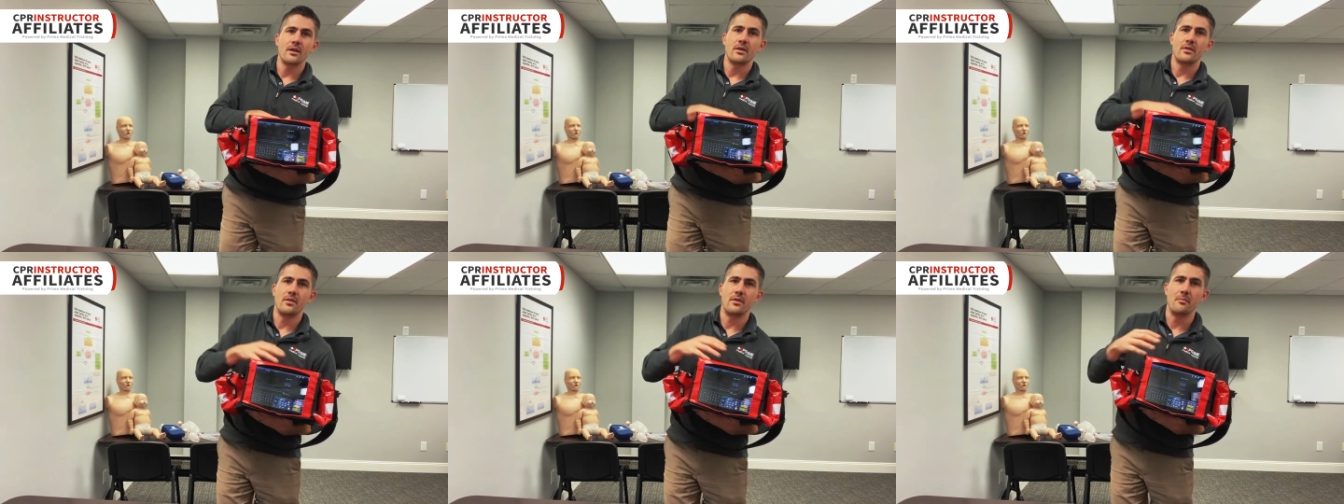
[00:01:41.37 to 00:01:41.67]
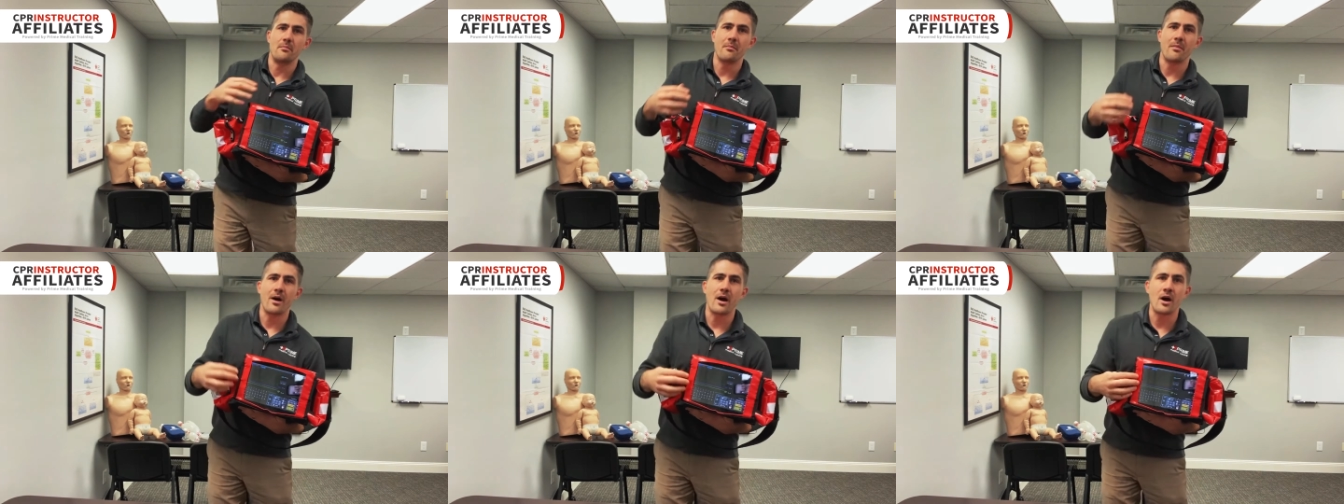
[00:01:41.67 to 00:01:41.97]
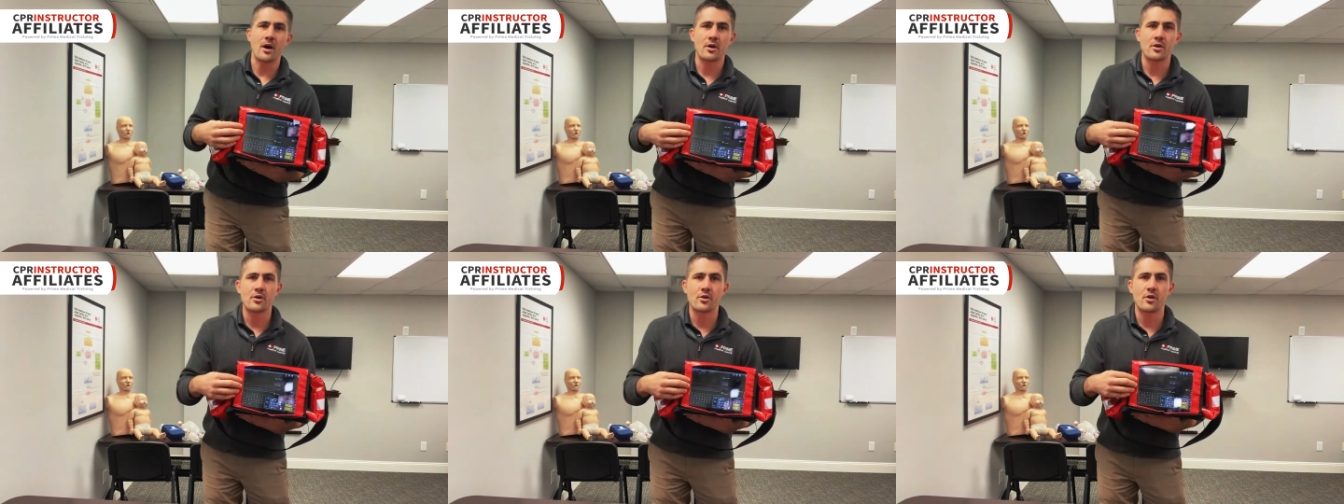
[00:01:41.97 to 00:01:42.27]
the
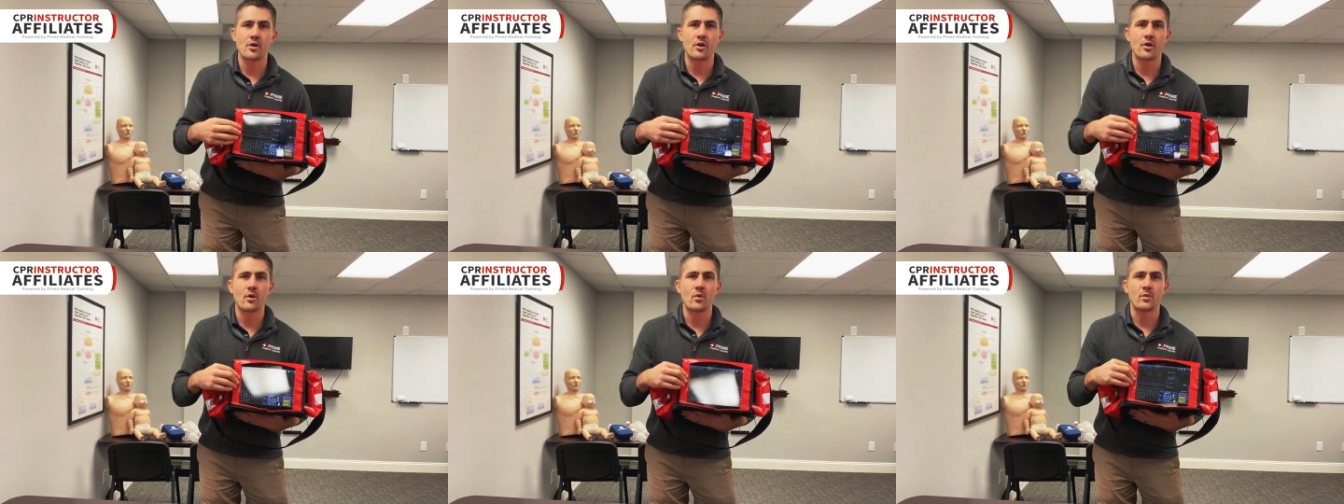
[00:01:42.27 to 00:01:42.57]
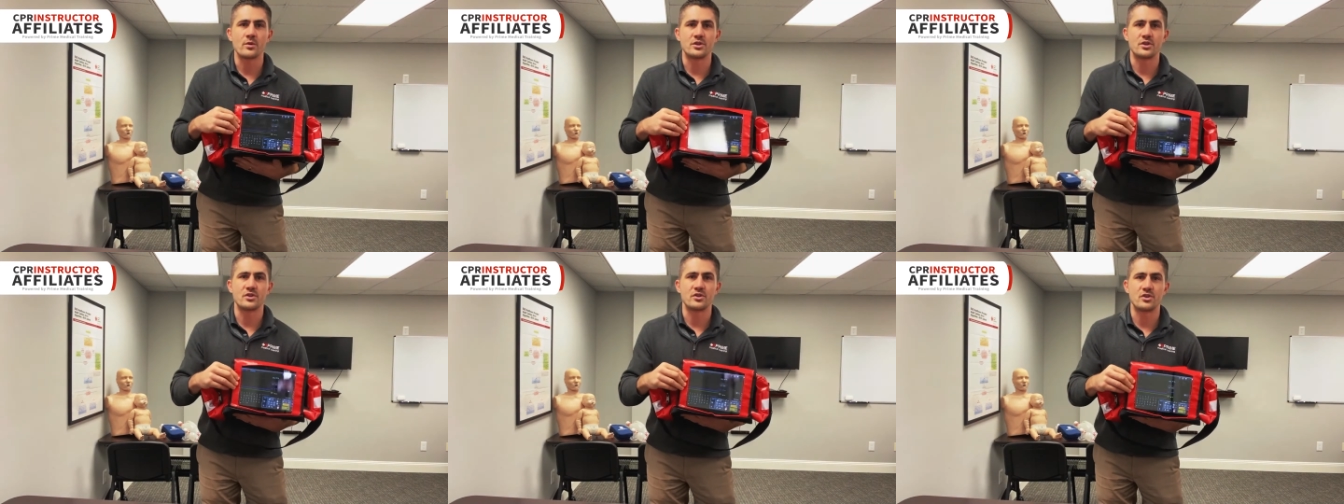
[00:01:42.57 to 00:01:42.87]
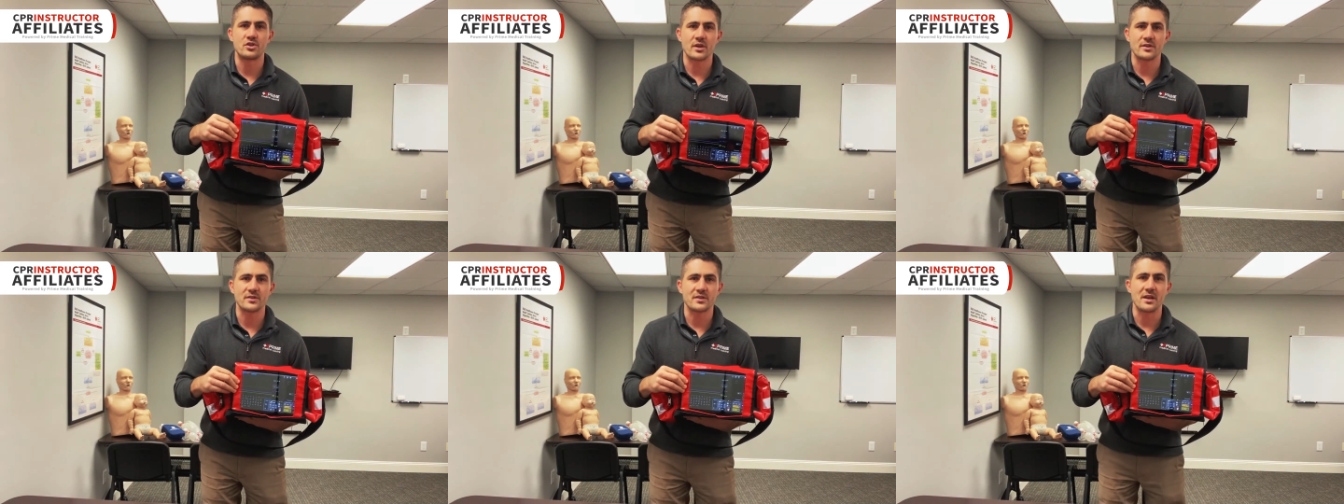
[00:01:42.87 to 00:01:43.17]
monitor, which is
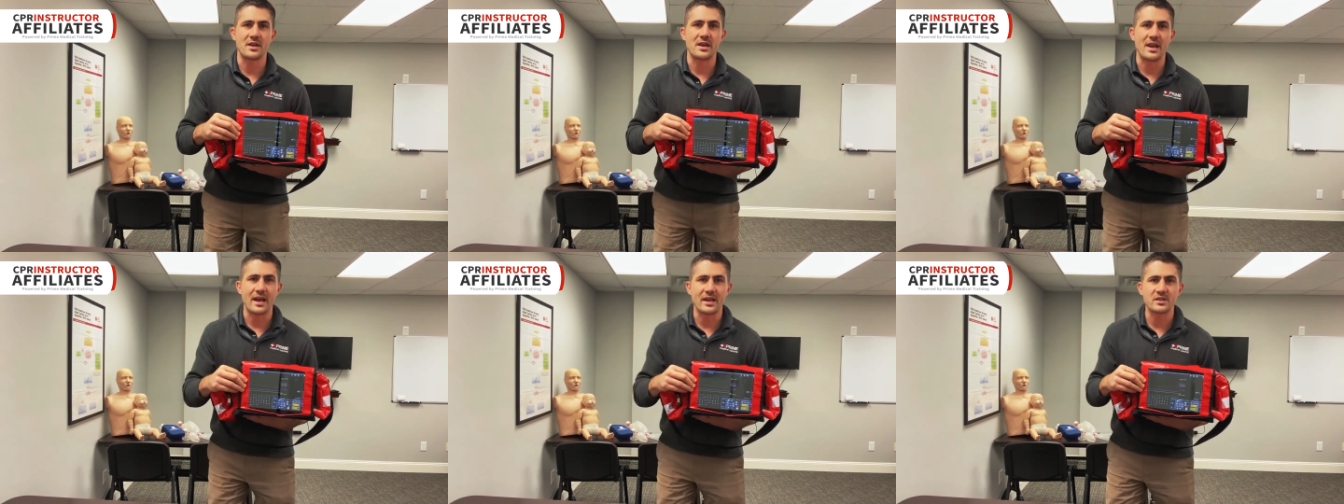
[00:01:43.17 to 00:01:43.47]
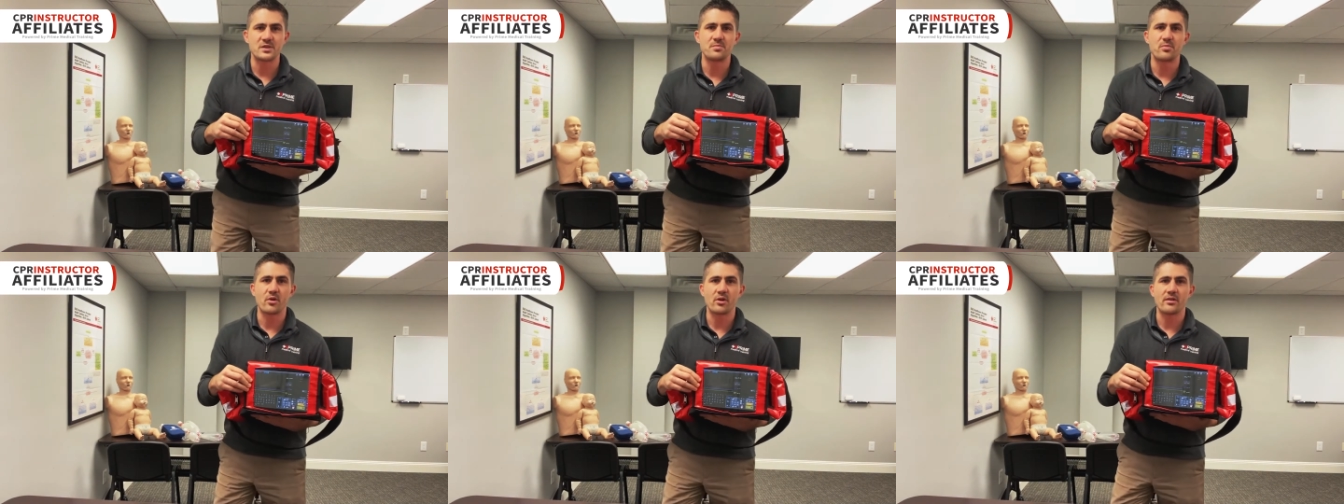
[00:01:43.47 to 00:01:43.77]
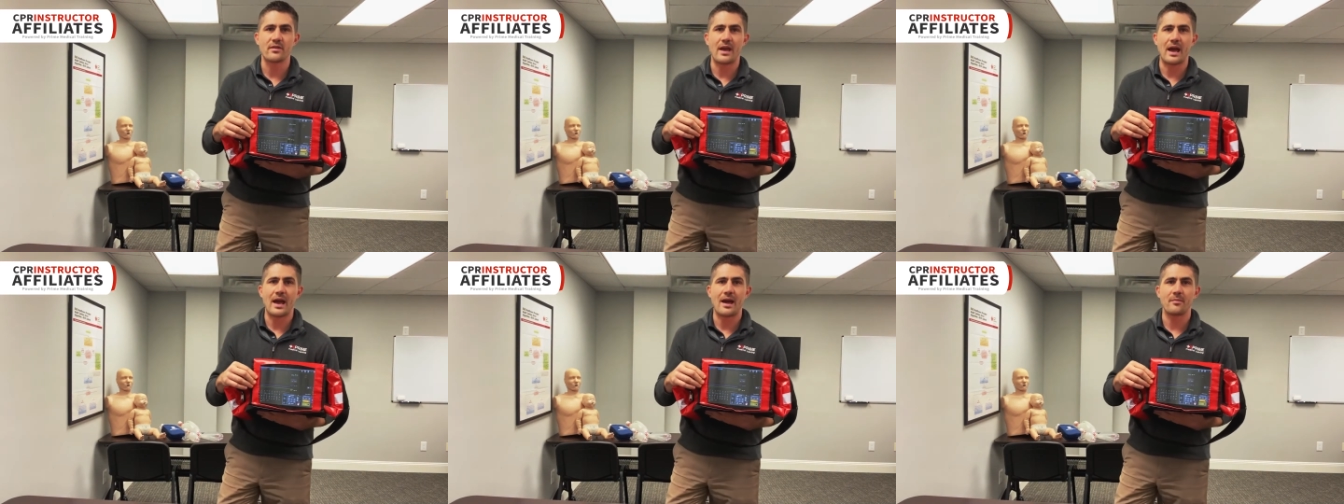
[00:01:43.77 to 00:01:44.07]
just a
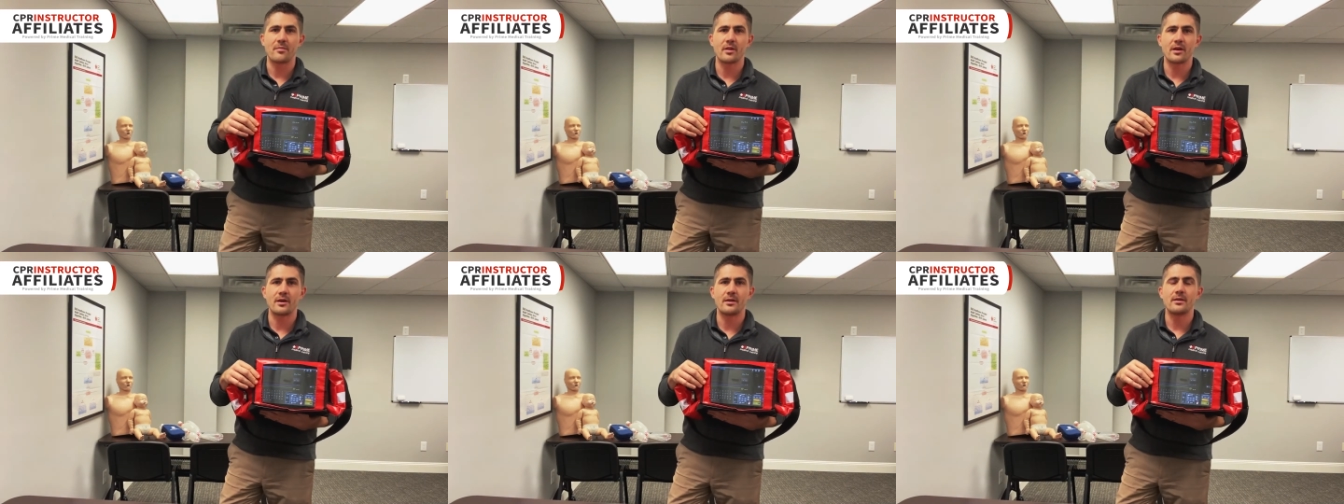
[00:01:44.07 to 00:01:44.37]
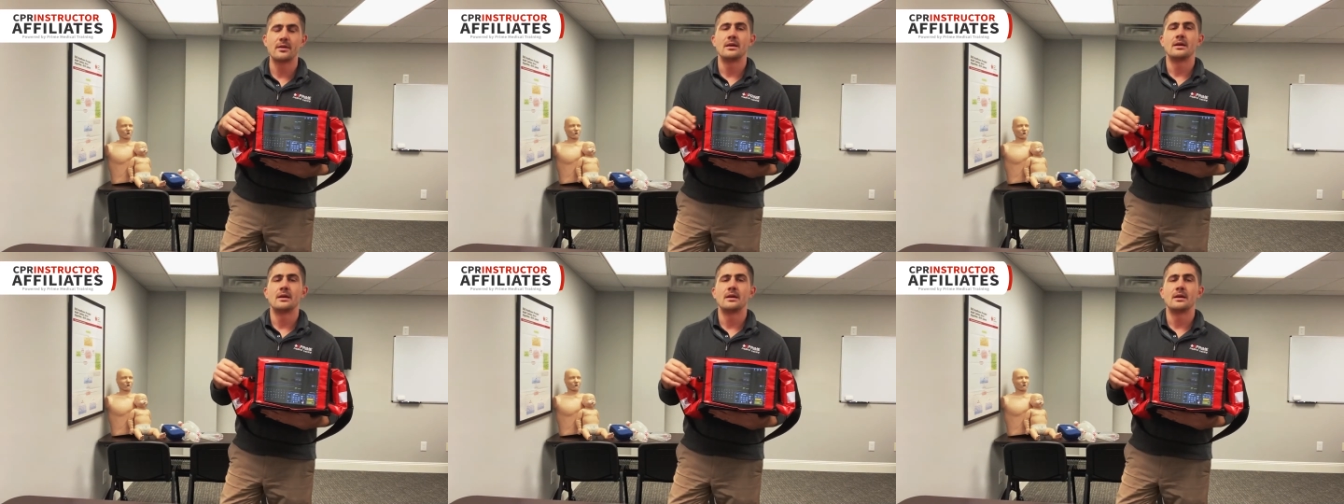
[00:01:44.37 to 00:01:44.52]
Nextbook tablet